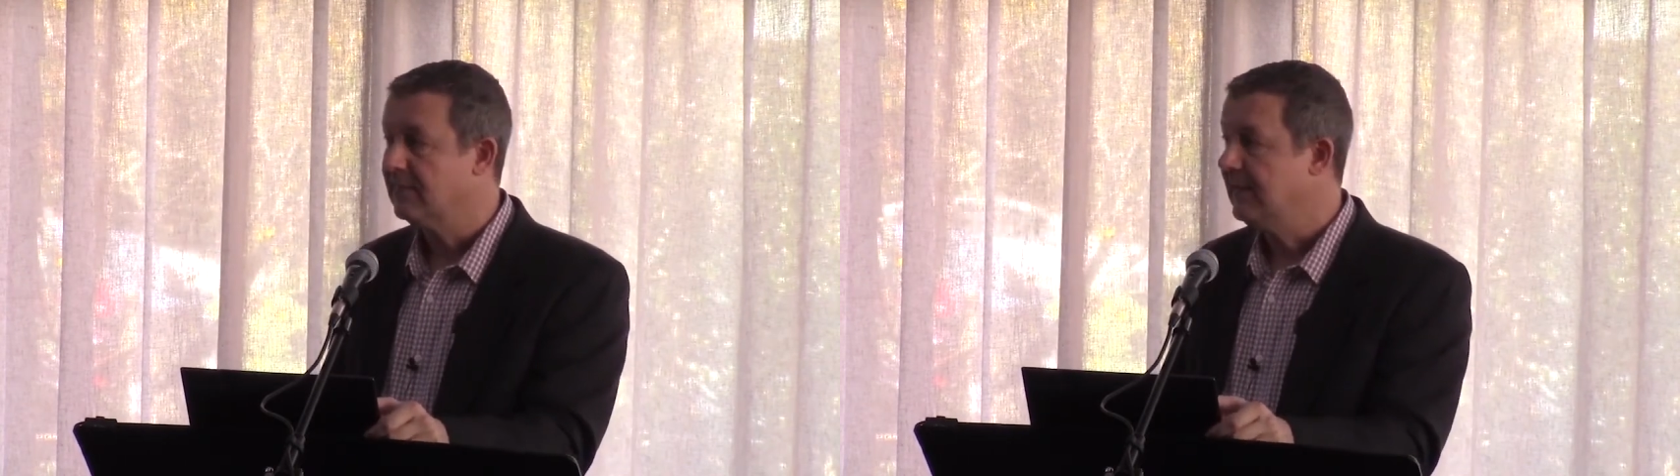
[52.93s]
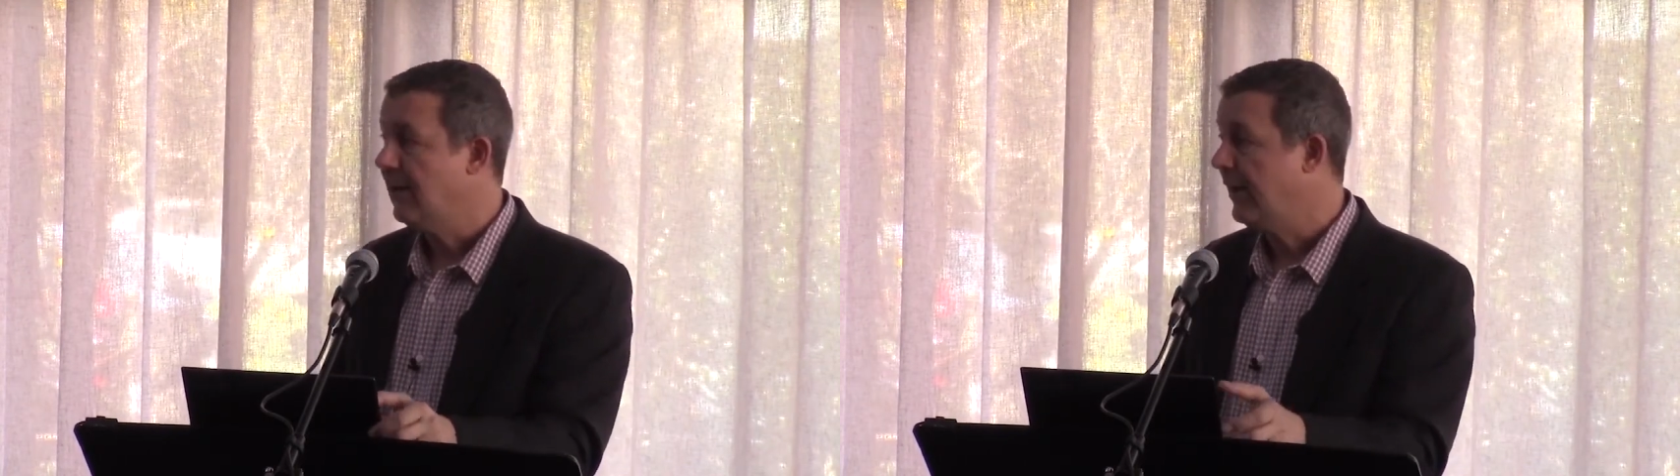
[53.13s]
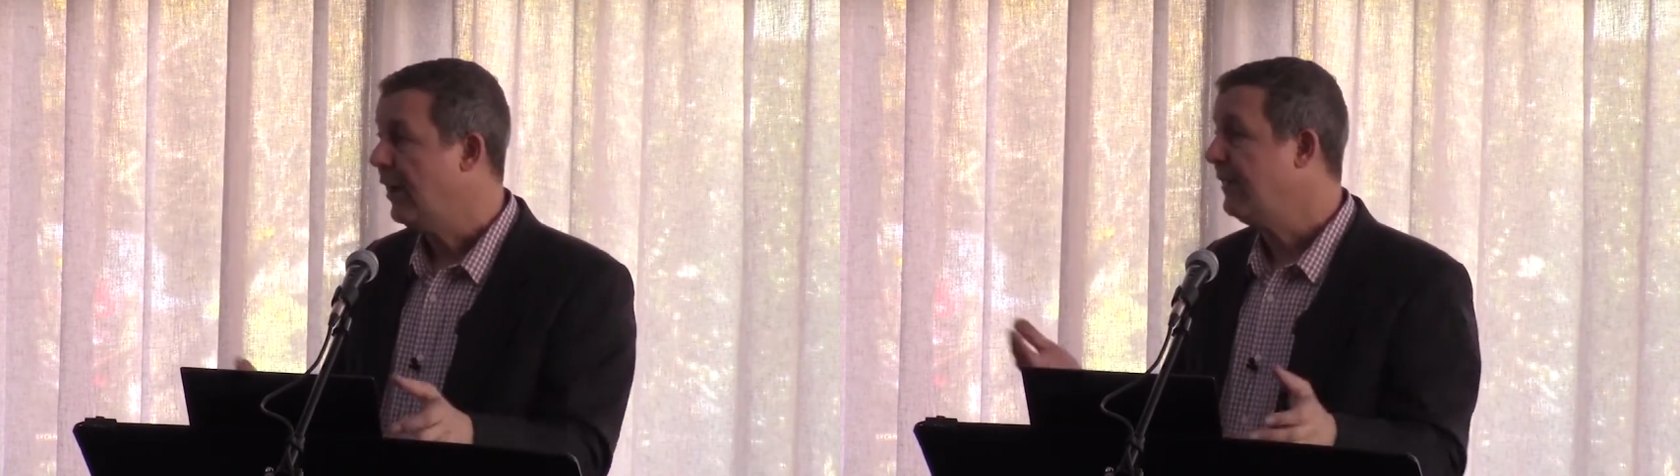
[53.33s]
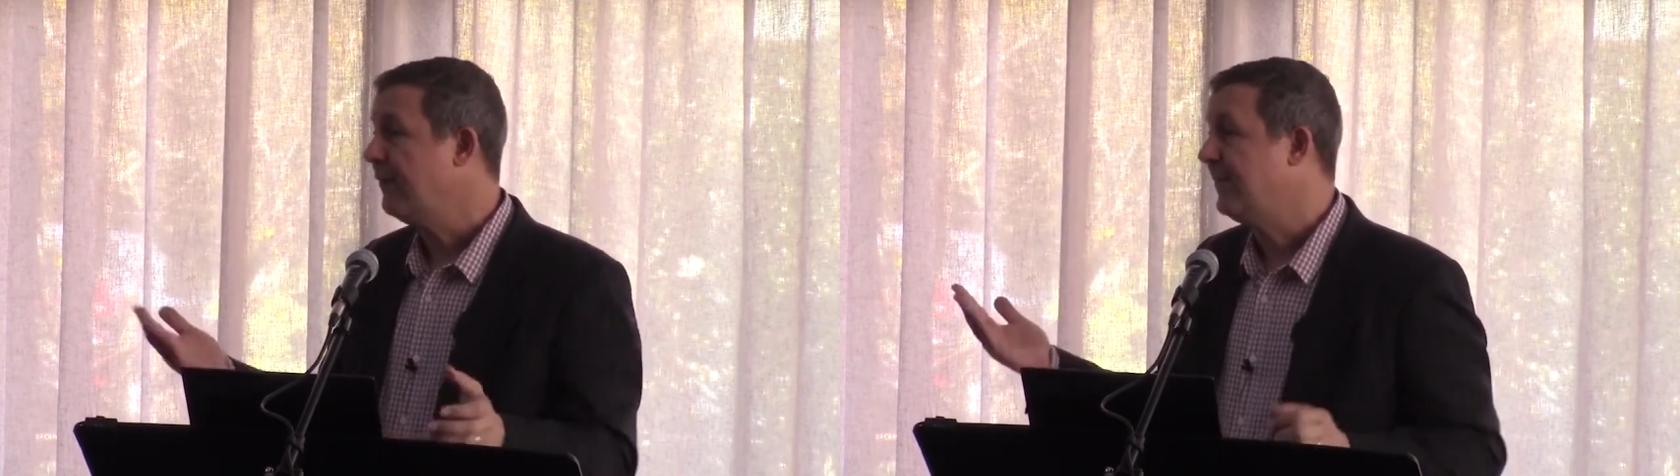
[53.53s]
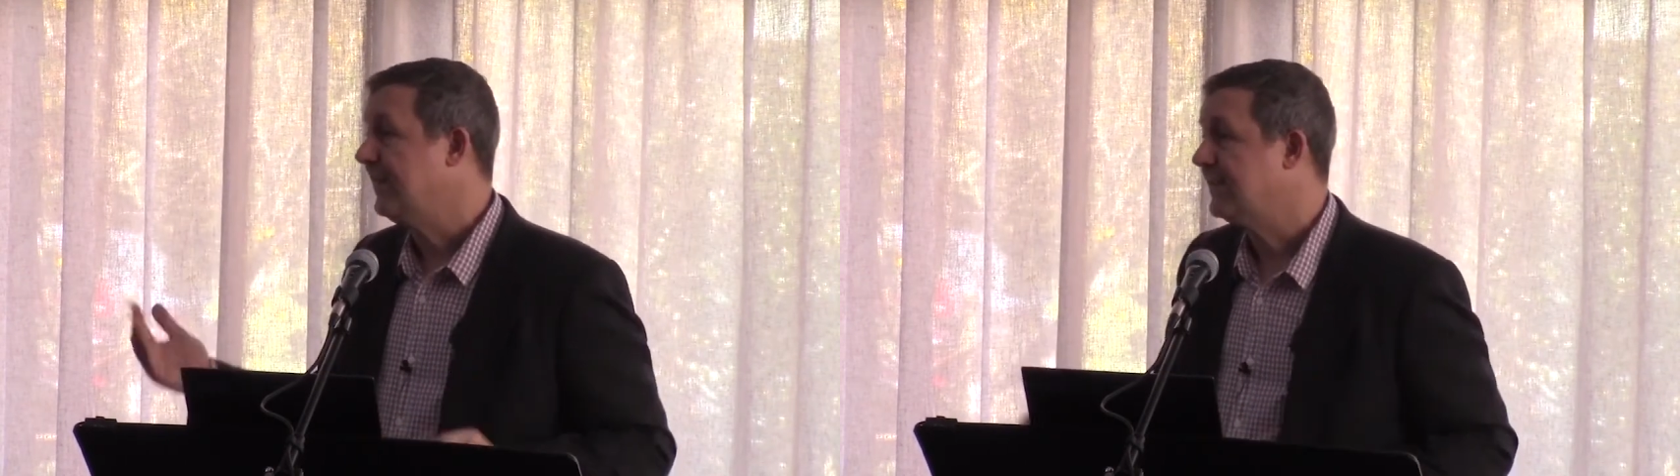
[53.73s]
Now, I know there
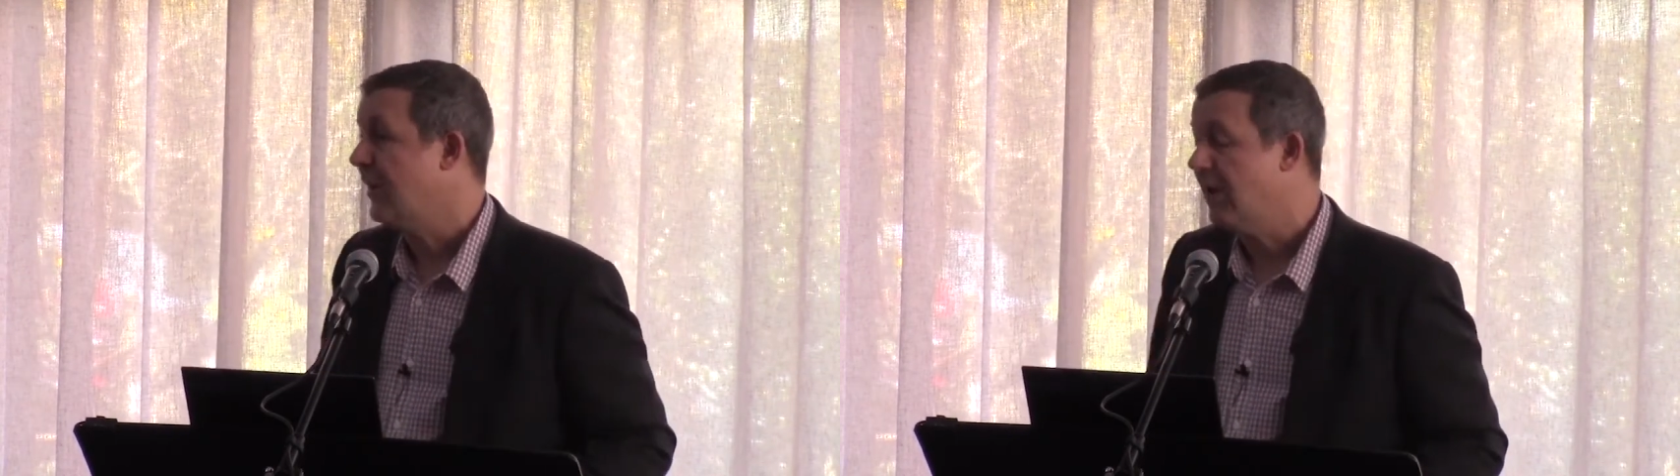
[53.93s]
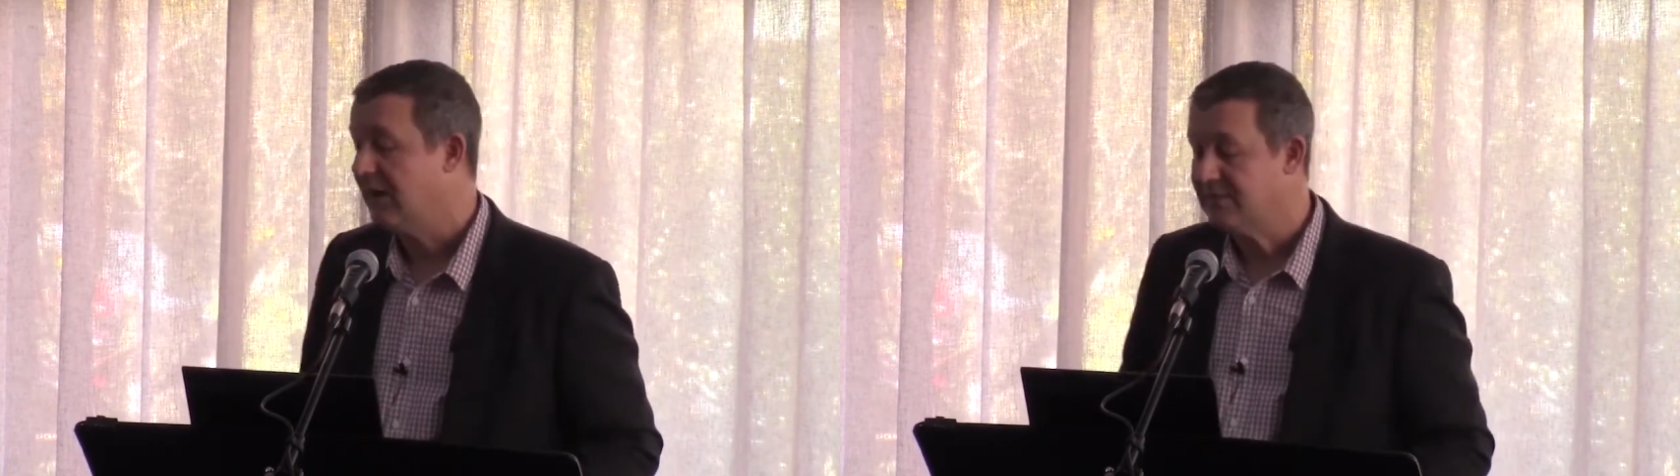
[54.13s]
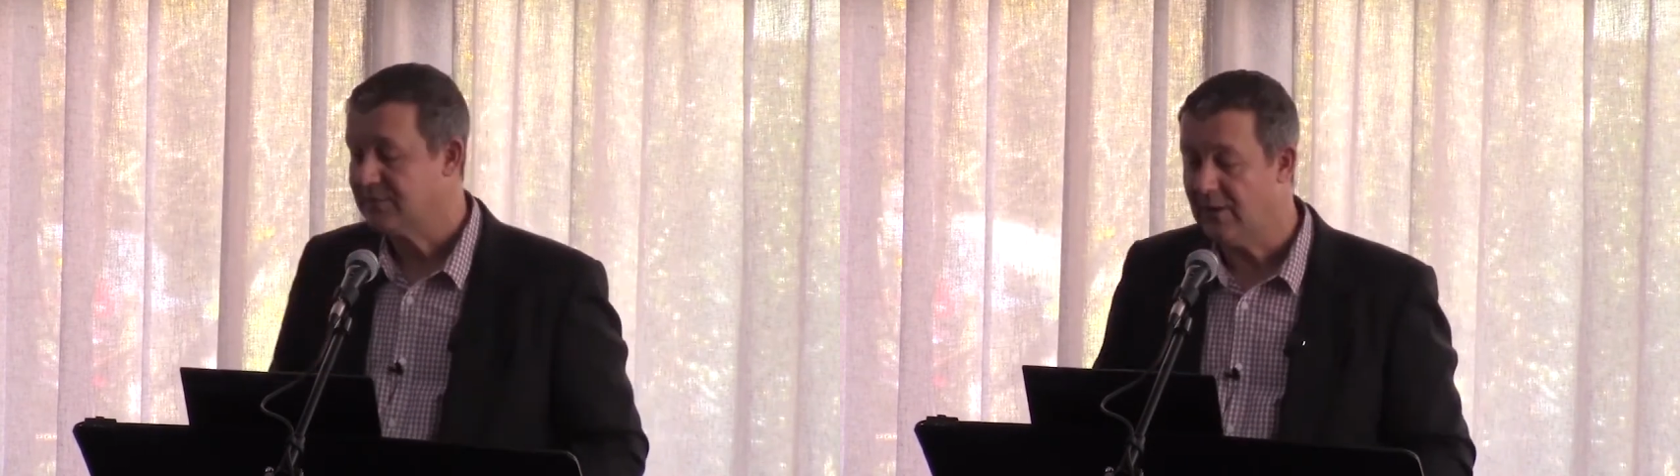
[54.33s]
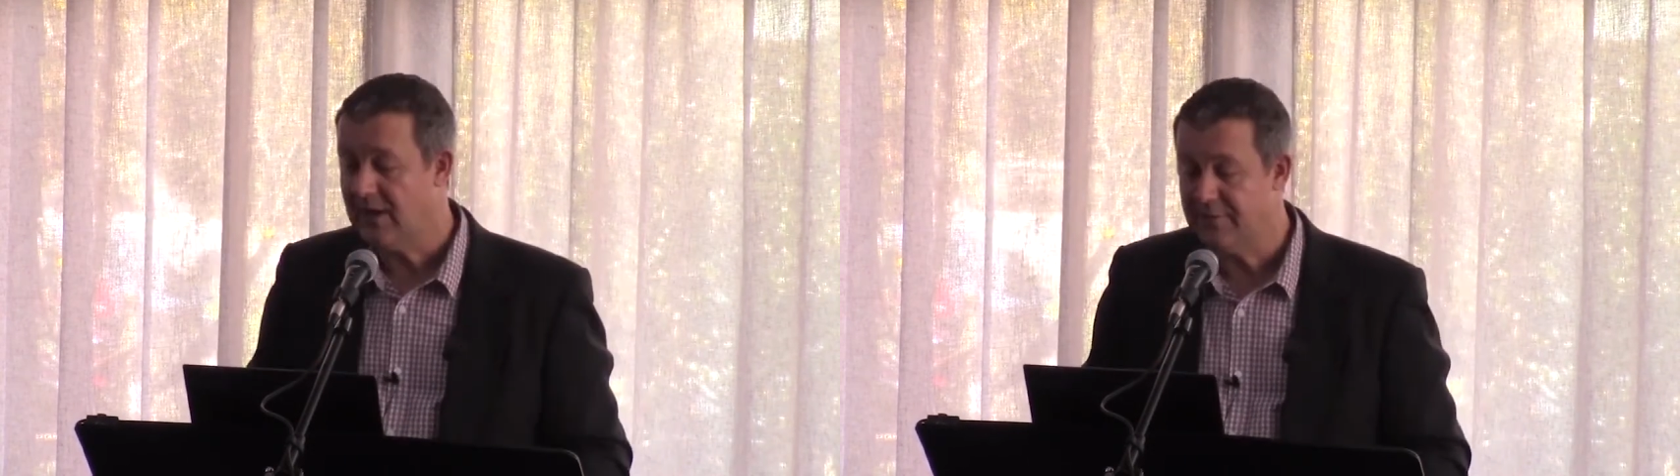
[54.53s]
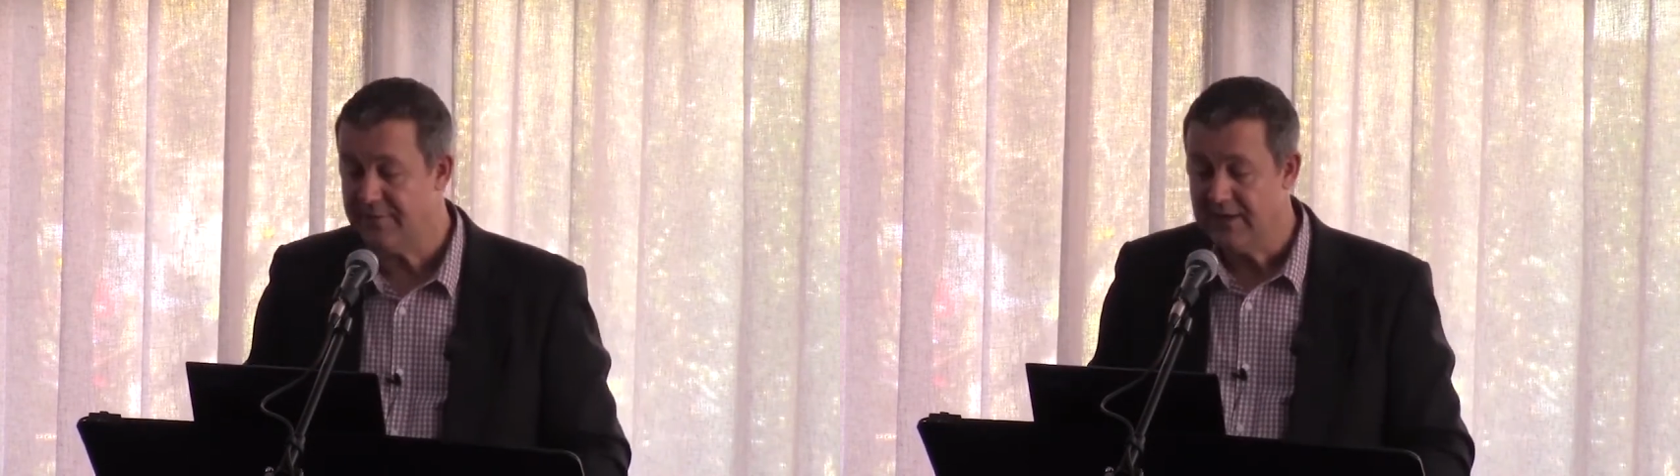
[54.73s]
have been times where
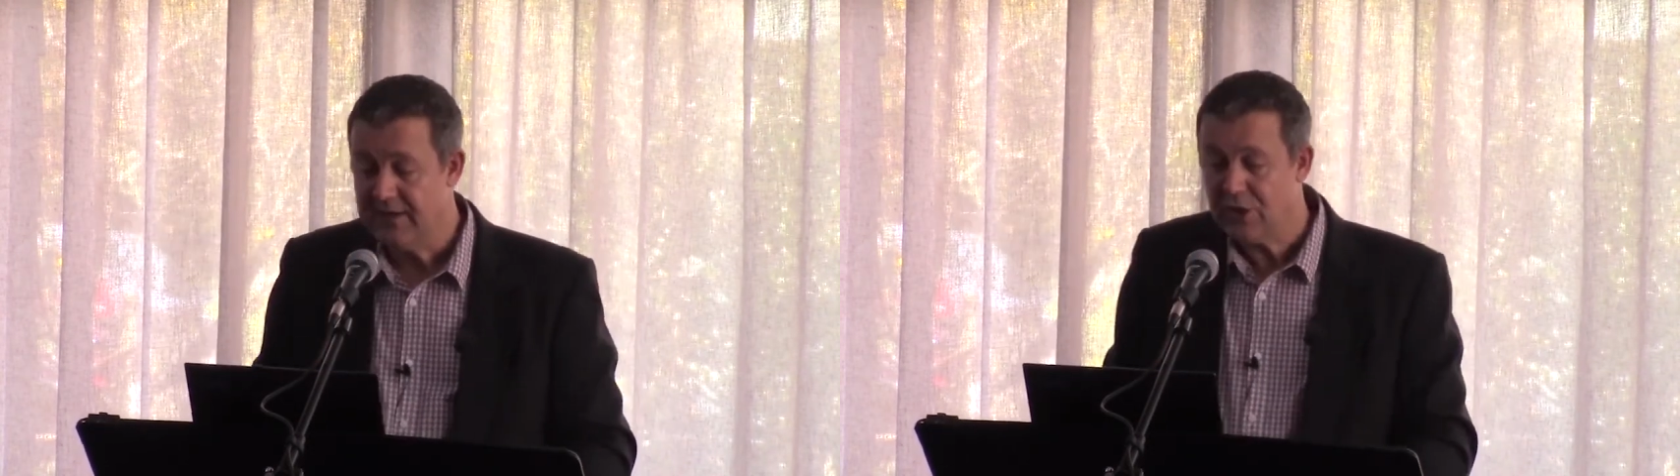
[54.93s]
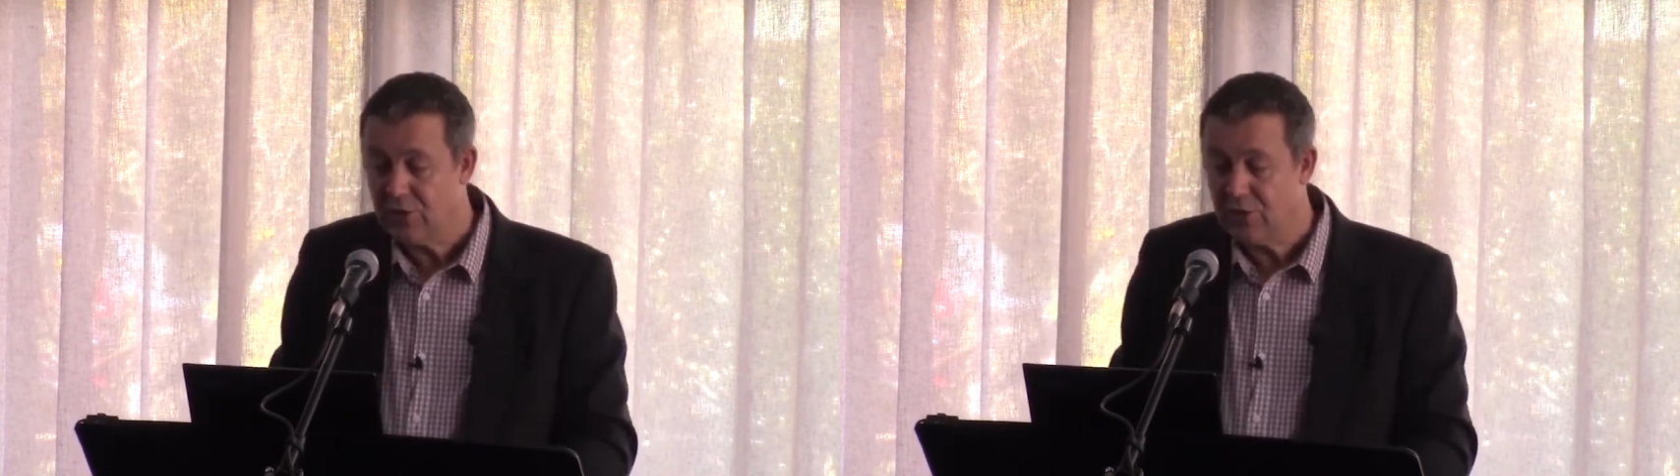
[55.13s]
I've